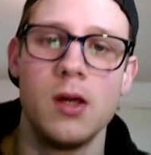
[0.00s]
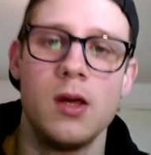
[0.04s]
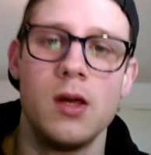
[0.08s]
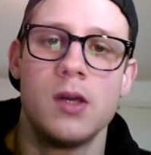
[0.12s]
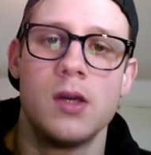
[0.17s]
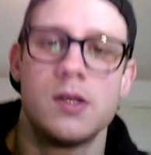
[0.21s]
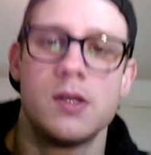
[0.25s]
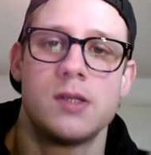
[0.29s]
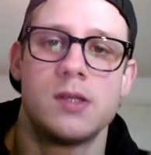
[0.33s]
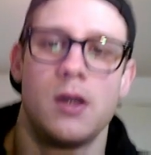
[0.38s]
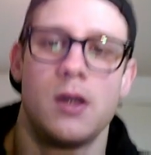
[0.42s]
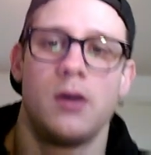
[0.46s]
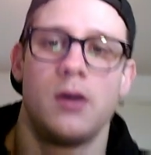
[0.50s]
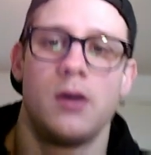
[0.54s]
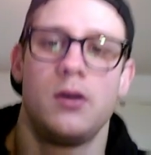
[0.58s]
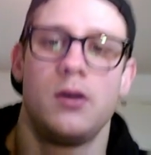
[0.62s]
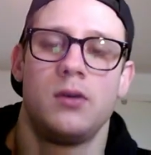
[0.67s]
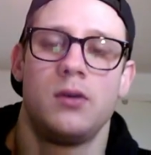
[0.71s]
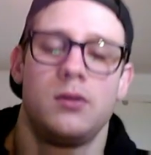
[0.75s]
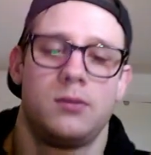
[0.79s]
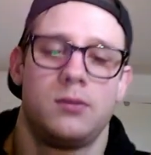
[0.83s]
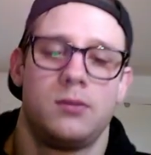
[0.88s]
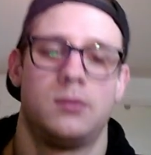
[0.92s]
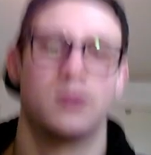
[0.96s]

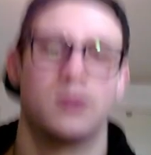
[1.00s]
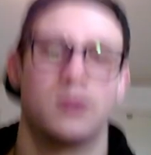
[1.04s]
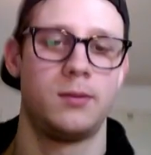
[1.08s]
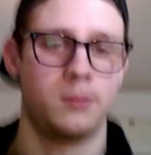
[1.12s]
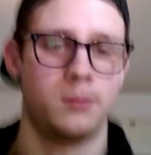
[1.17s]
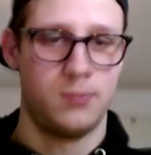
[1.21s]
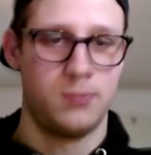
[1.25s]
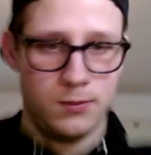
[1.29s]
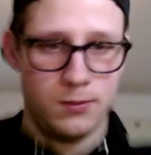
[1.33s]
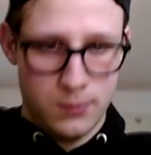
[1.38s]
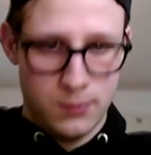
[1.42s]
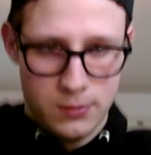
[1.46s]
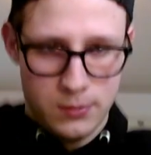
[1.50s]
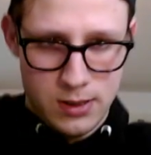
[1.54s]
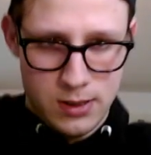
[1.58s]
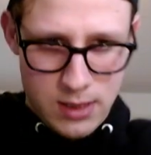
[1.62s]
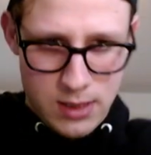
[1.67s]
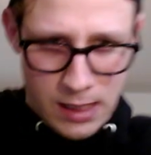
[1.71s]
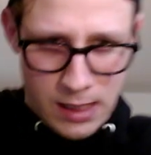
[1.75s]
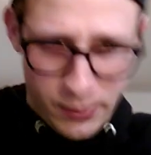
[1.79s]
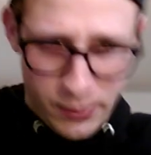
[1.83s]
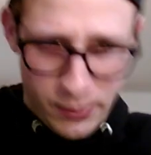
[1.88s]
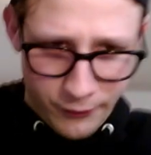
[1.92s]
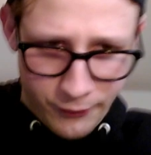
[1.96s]
so
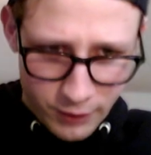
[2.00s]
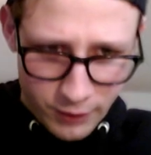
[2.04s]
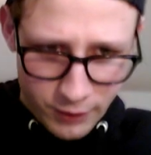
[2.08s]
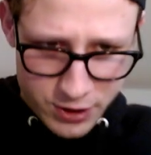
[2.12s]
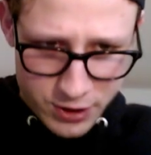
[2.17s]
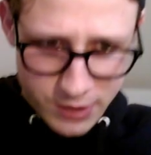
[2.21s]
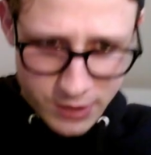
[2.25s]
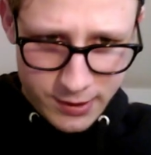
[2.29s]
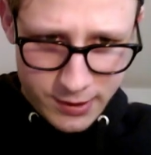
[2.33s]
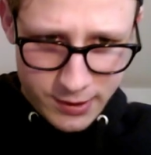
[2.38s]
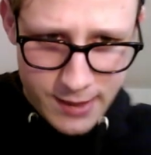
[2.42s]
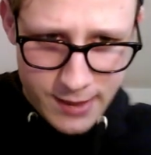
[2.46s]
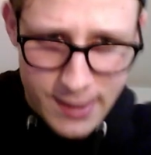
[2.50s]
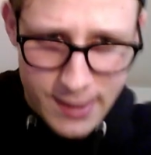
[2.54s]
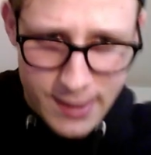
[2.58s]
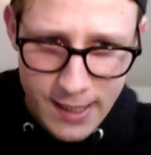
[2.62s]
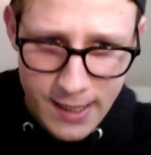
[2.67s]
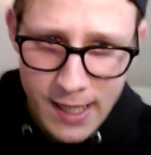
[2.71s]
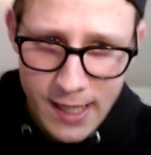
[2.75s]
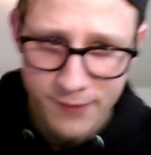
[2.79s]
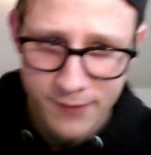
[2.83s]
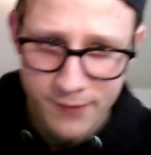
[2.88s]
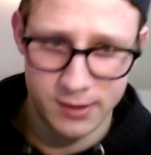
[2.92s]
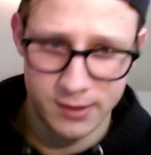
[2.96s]
yeah, unfortunately, I
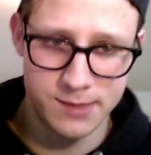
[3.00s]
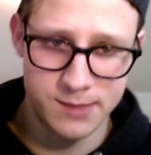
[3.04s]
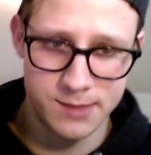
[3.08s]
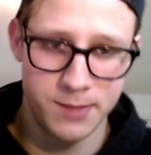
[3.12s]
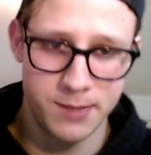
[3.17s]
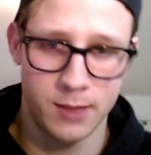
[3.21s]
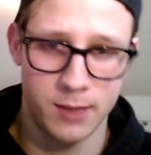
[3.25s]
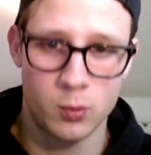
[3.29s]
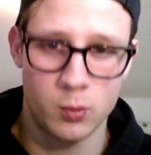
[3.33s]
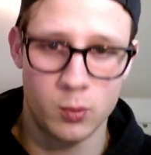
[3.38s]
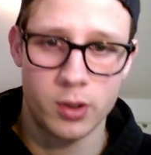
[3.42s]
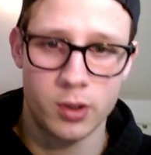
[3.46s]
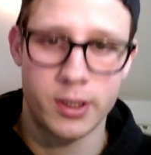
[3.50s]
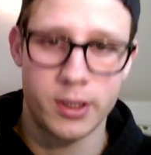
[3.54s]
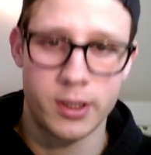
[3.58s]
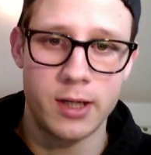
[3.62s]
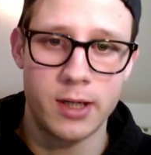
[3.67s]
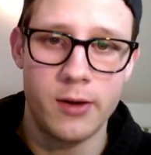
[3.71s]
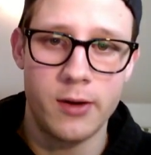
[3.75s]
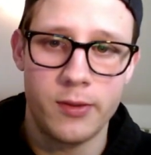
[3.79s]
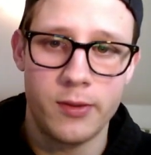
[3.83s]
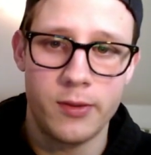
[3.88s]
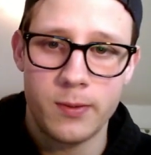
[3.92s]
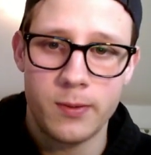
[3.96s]
haven't been working
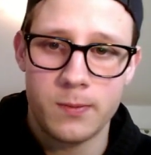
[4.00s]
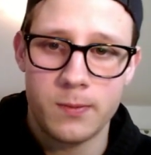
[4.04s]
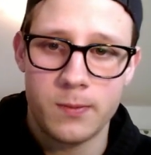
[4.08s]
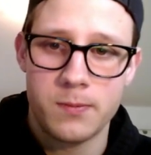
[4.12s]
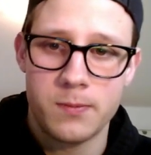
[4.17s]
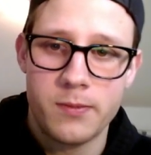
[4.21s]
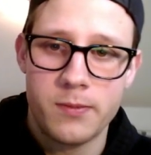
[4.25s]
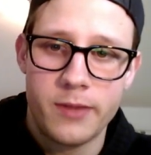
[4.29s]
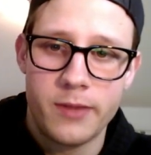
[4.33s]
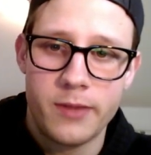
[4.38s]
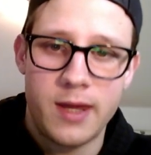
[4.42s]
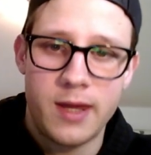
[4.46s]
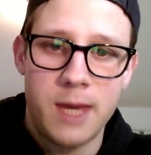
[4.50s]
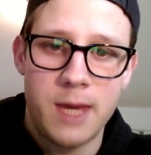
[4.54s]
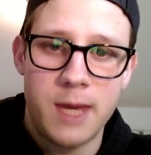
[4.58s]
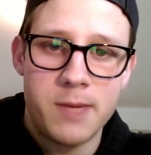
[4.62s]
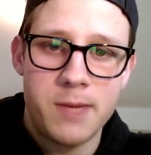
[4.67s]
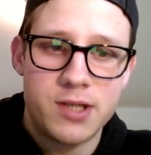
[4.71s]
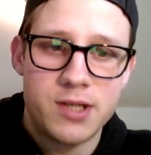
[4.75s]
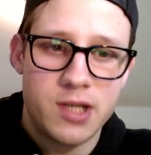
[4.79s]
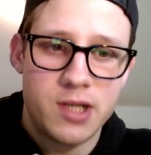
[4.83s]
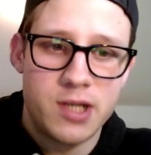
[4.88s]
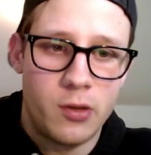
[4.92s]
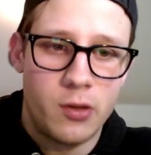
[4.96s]
on the game
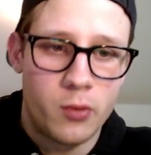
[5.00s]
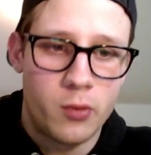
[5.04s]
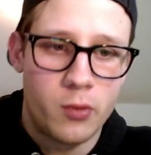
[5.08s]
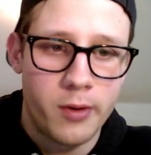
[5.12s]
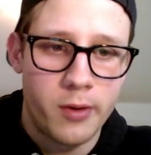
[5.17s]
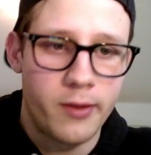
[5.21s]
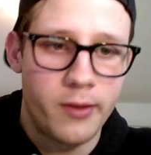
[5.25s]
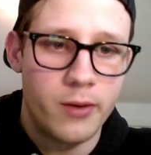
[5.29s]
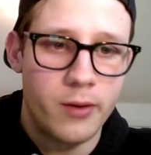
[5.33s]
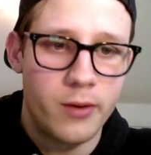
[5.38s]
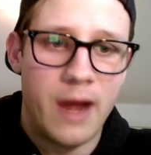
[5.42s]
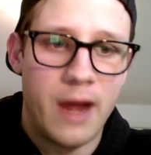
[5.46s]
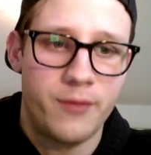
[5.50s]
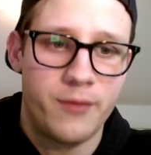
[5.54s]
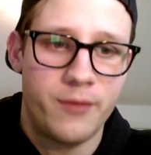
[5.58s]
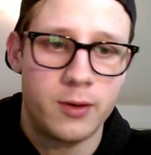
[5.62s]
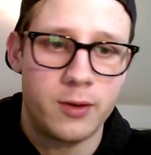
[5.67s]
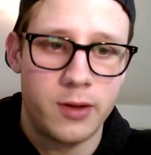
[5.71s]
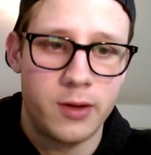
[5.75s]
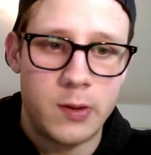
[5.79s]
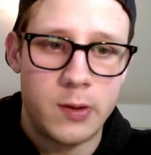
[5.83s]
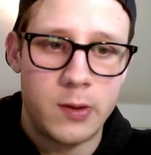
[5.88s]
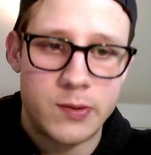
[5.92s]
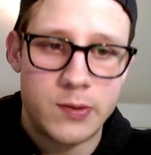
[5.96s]
engine or the graphical
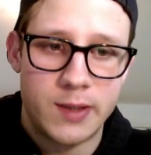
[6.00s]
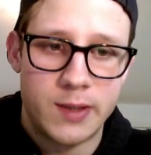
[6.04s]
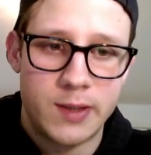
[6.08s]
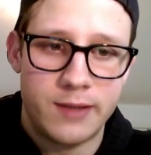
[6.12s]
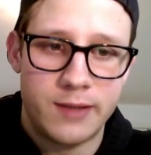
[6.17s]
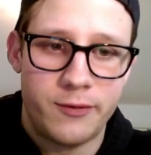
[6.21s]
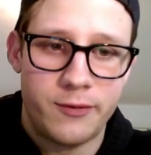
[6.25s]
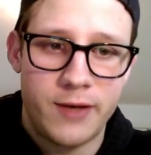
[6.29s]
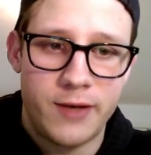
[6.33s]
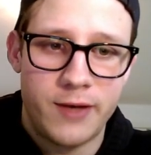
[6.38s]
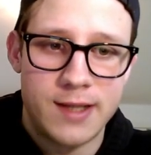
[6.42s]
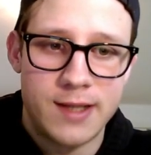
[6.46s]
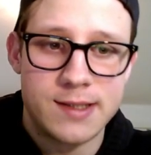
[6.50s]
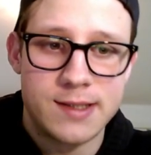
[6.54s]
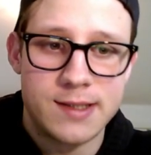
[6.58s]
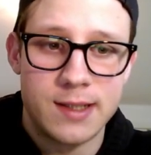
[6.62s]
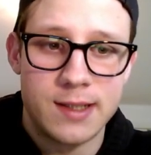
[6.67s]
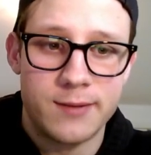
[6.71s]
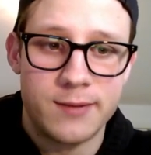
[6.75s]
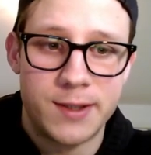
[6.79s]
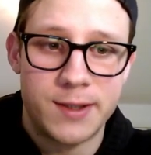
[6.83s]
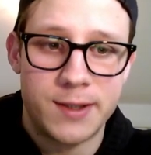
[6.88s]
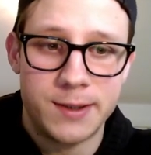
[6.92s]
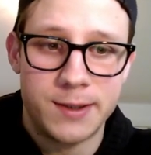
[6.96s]
user interface in a
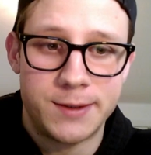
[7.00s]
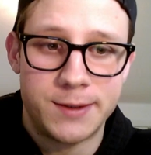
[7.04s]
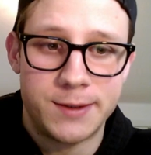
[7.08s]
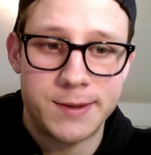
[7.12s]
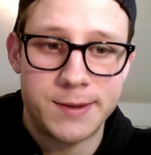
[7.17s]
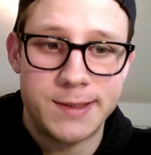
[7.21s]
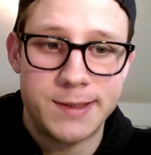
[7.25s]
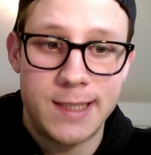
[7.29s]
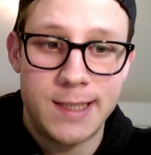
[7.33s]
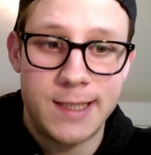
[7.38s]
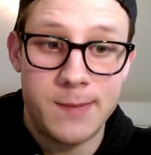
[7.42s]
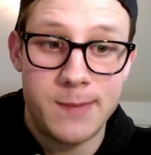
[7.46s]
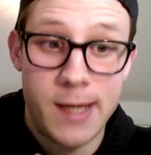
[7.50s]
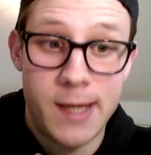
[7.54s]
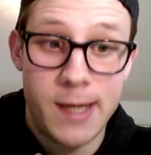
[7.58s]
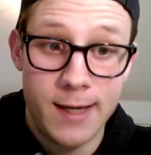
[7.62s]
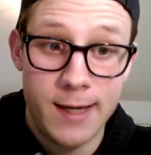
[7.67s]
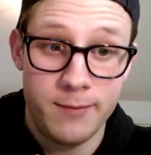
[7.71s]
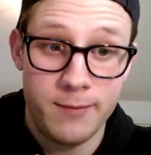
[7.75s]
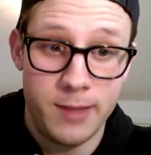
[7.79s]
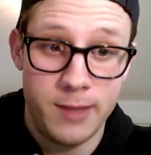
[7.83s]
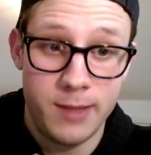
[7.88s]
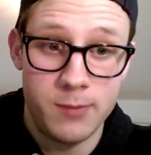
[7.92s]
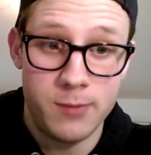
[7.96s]
very long time. I have
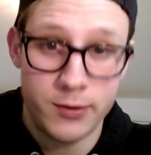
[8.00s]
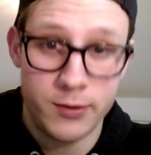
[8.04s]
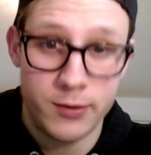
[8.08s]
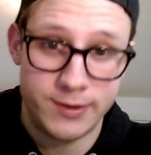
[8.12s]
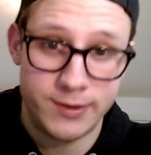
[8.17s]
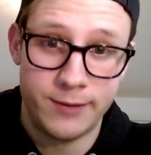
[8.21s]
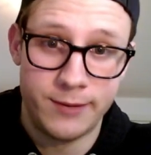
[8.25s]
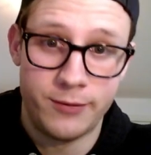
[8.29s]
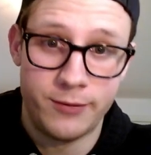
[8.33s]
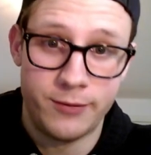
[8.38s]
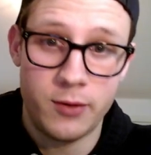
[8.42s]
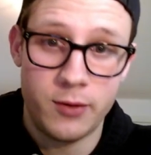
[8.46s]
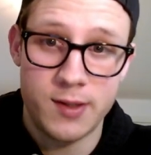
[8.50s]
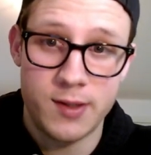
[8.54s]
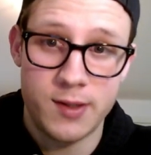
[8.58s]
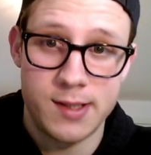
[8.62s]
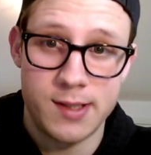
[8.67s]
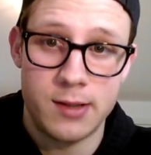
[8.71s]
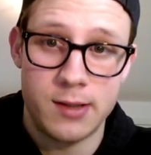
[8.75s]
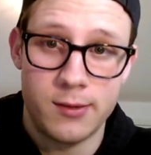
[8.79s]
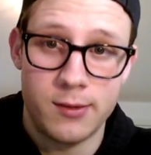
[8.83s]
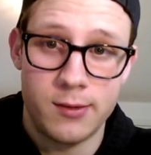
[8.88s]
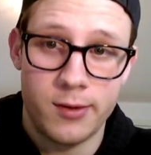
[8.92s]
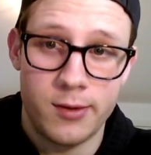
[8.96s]
been mostly focusing
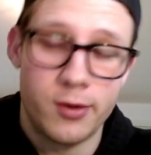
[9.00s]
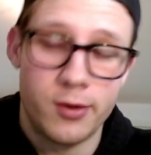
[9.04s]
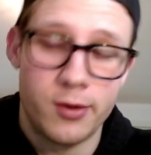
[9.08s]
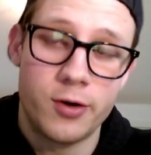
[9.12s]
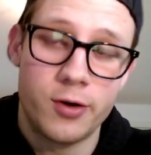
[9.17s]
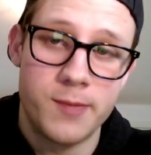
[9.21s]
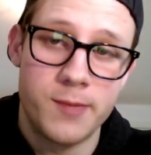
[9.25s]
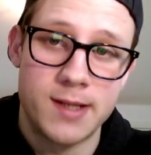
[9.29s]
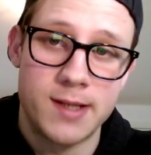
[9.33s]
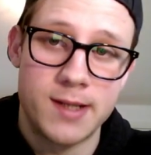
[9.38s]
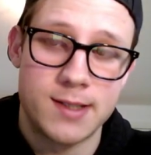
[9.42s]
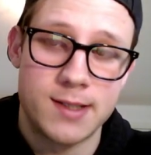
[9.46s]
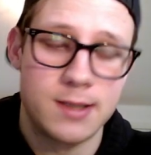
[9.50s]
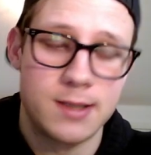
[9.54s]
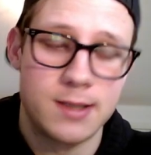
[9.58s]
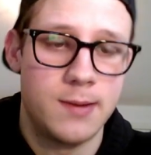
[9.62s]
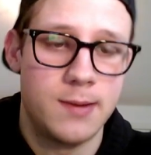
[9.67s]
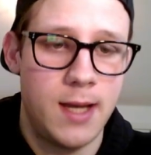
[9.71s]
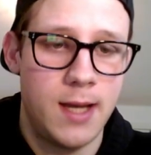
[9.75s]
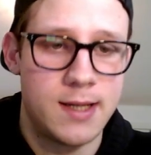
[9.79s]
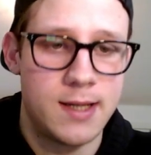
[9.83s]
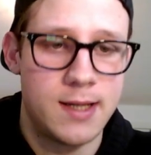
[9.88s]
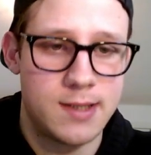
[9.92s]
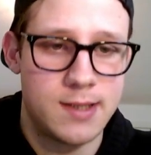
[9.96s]
on Hermes,
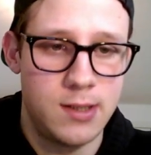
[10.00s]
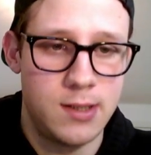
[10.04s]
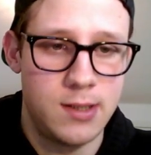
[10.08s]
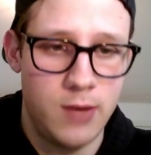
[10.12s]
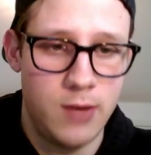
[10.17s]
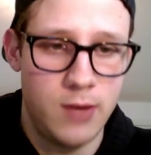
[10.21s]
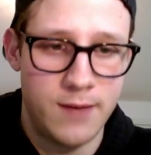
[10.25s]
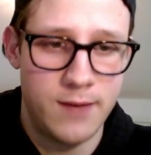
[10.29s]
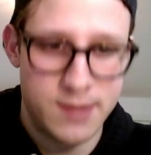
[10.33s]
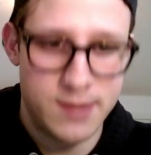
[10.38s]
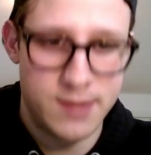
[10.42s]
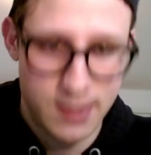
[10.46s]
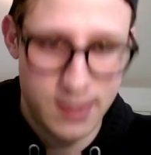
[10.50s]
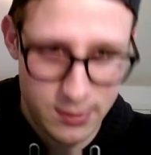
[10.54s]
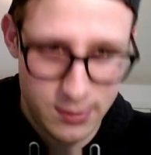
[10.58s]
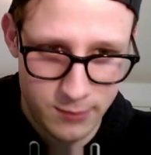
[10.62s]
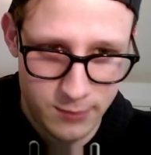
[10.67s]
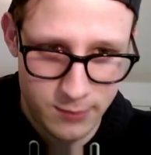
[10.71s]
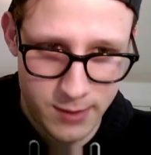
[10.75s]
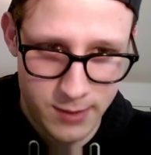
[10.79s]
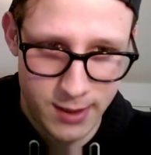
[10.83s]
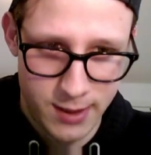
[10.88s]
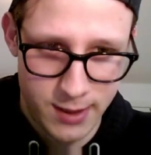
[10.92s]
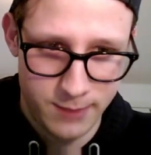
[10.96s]
as you have seen on
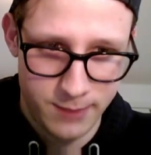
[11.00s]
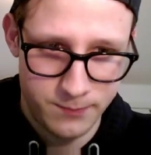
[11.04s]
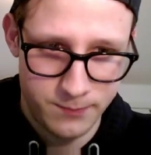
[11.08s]
my